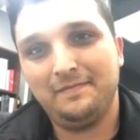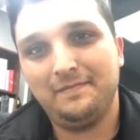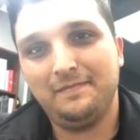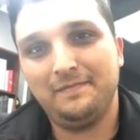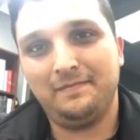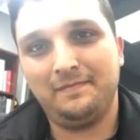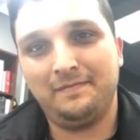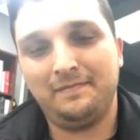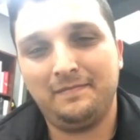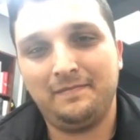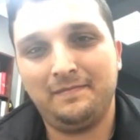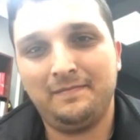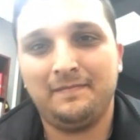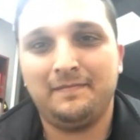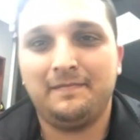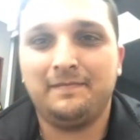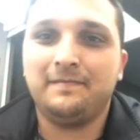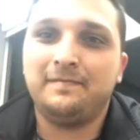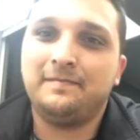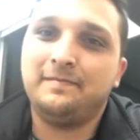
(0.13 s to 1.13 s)

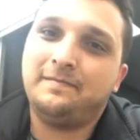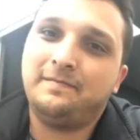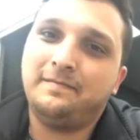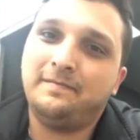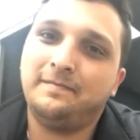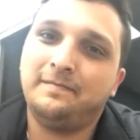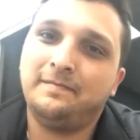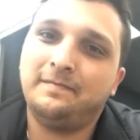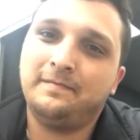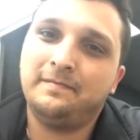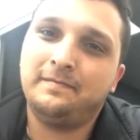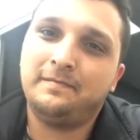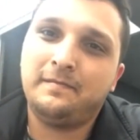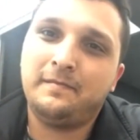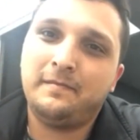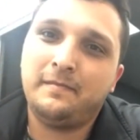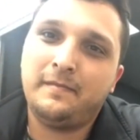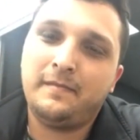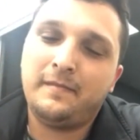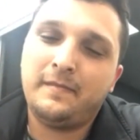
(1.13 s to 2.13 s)

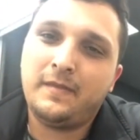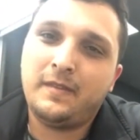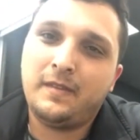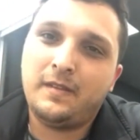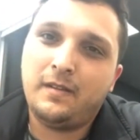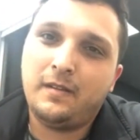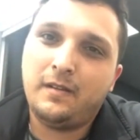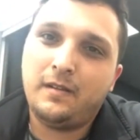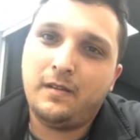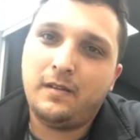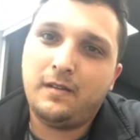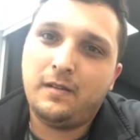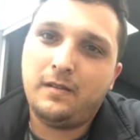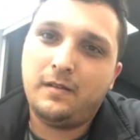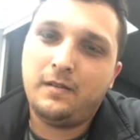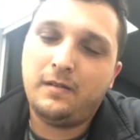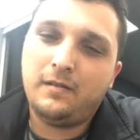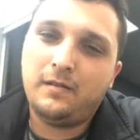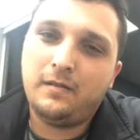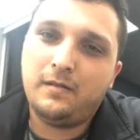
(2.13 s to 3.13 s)

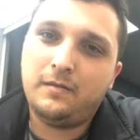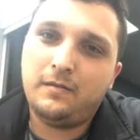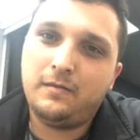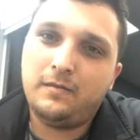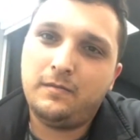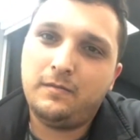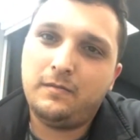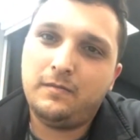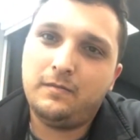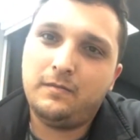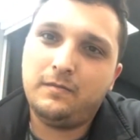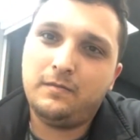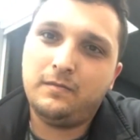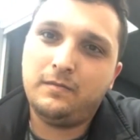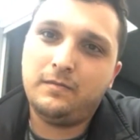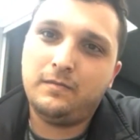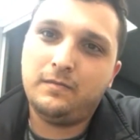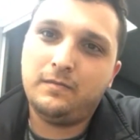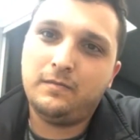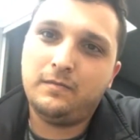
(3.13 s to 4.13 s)

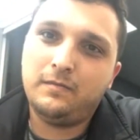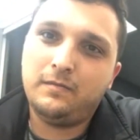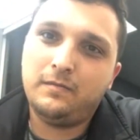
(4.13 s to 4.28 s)
(not speaking)